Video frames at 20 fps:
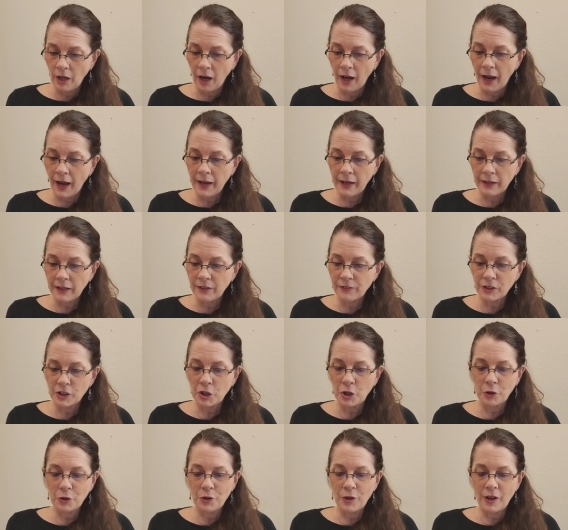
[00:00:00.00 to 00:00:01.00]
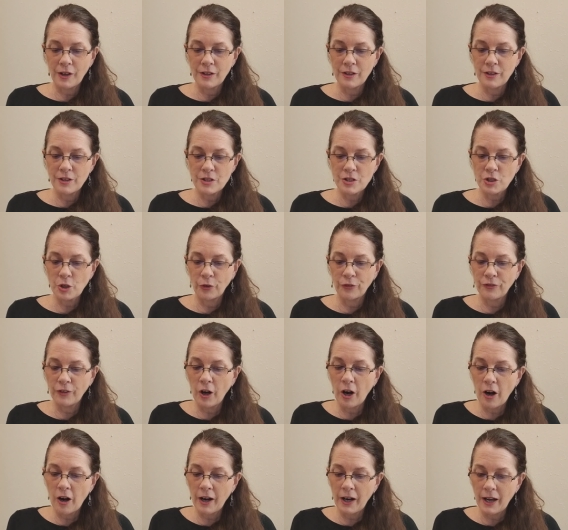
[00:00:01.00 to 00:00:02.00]
I even go so
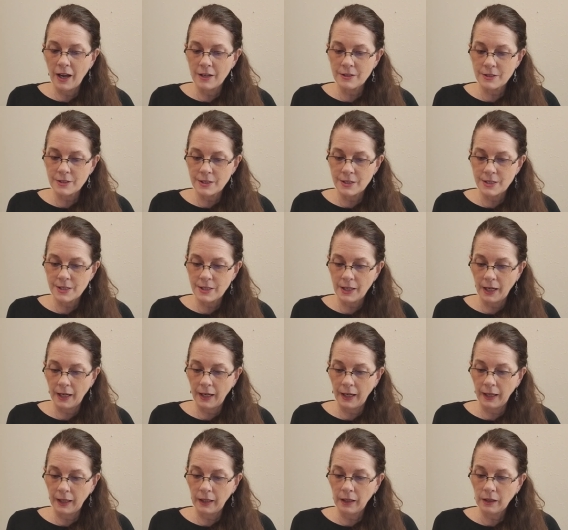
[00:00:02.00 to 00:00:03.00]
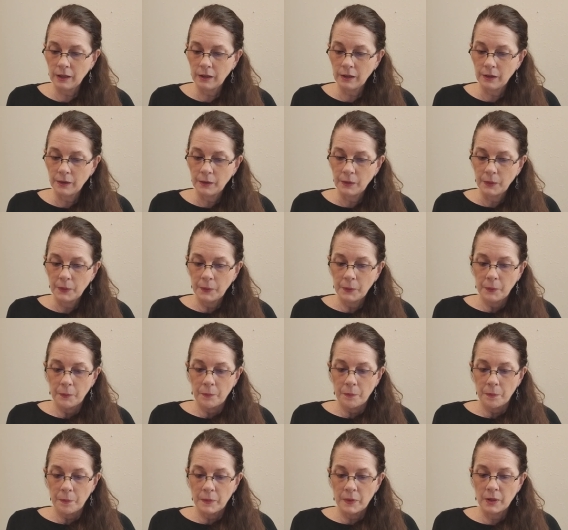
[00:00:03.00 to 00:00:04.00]
far as to say,
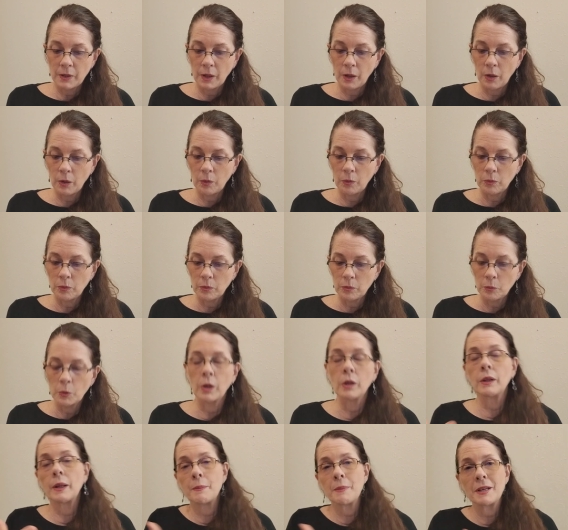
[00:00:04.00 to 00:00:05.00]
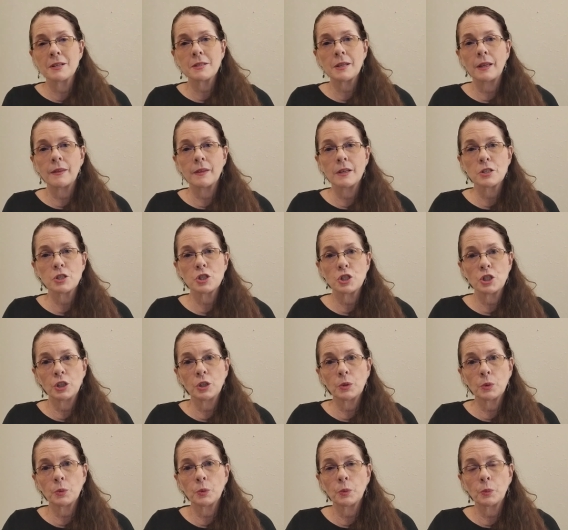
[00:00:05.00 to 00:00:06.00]
well, let me say this
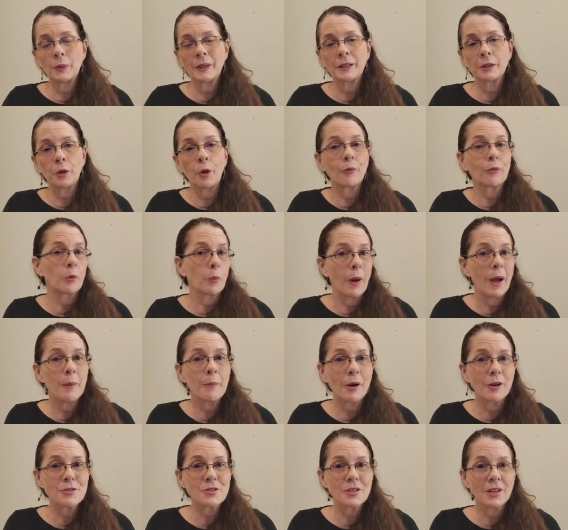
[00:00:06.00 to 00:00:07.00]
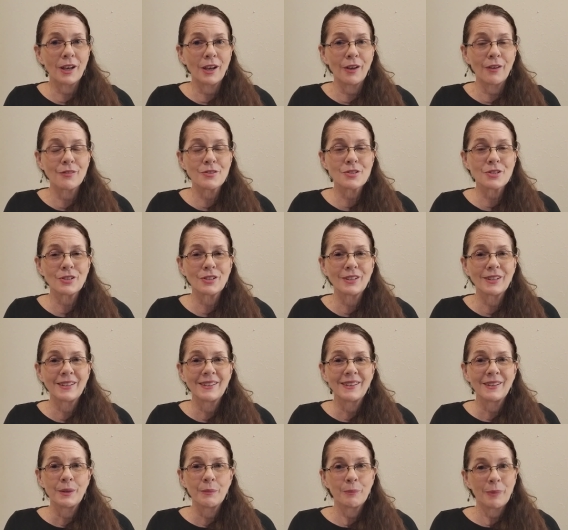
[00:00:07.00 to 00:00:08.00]
too. We can overwhelm ourselves
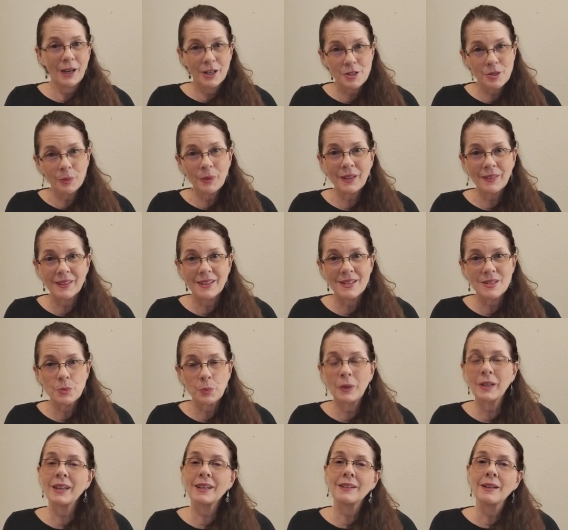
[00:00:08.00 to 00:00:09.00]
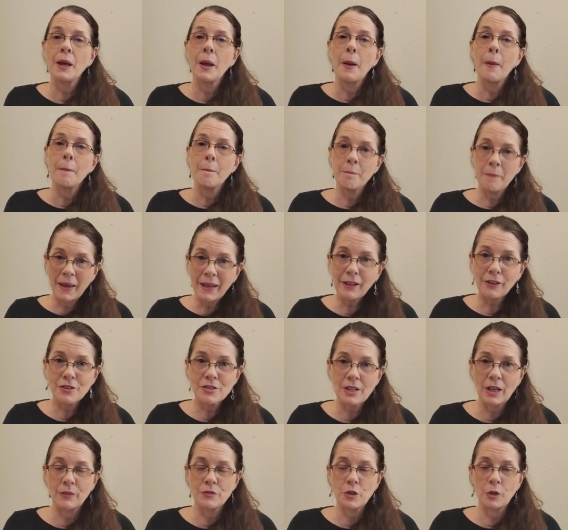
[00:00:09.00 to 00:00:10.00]
by doing this. We can make
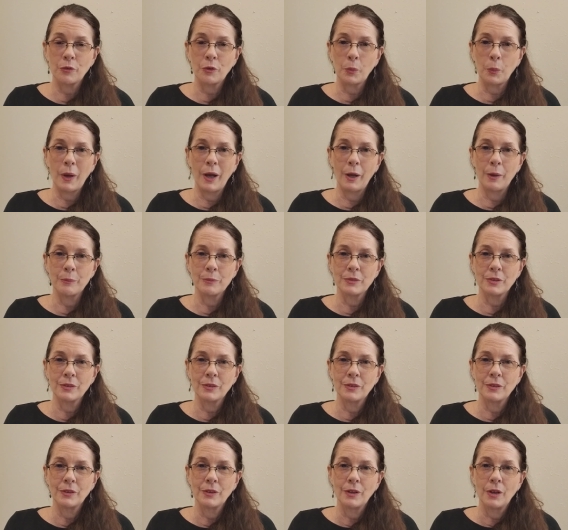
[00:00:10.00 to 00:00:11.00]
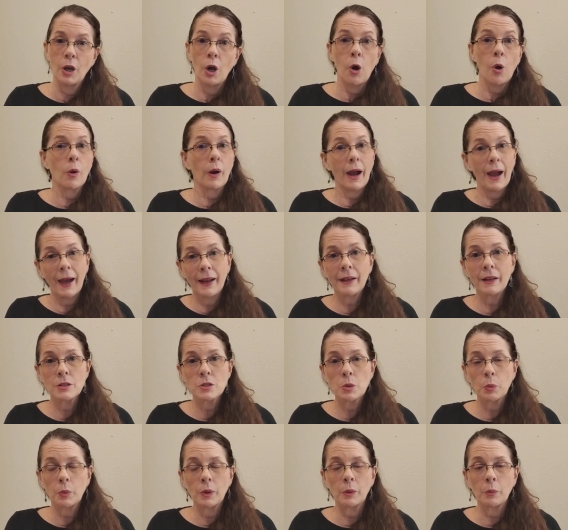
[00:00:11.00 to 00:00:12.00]
ourselves overwhelmed or add
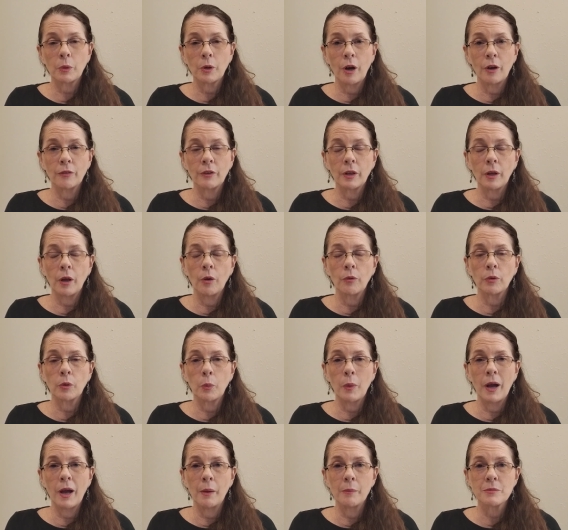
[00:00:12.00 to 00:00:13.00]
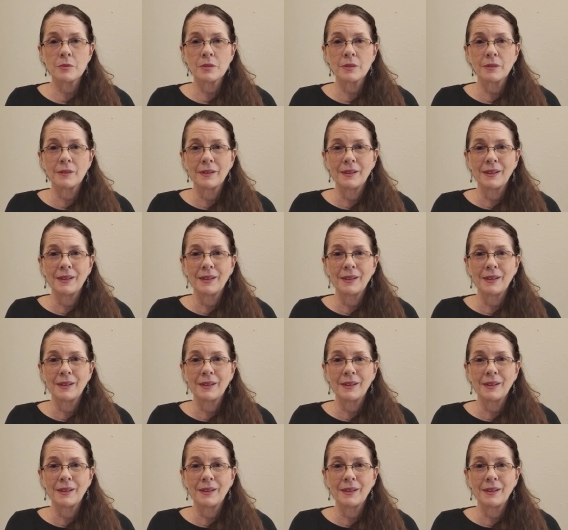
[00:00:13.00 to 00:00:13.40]
on to where we're already overwhelmed